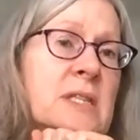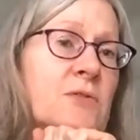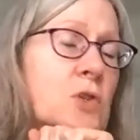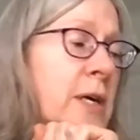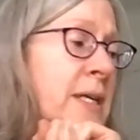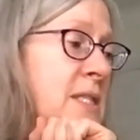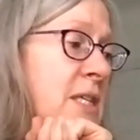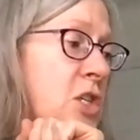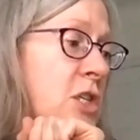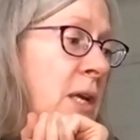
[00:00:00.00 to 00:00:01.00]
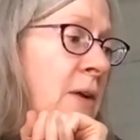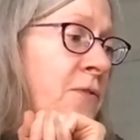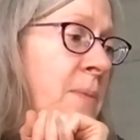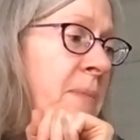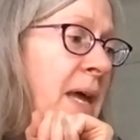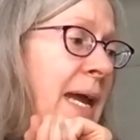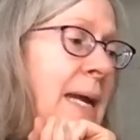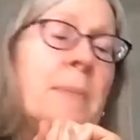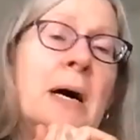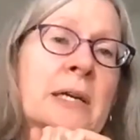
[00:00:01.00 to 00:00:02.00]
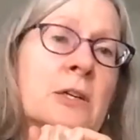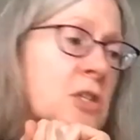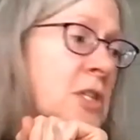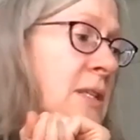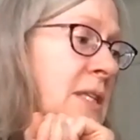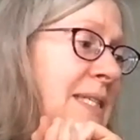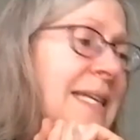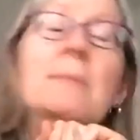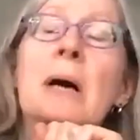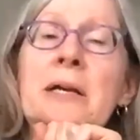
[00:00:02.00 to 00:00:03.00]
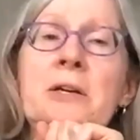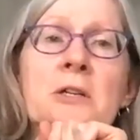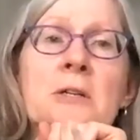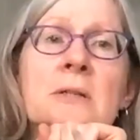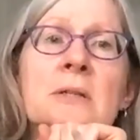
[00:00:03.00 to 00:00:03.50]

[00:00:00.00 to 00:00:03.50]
of transitioning from the A minor to the D minor.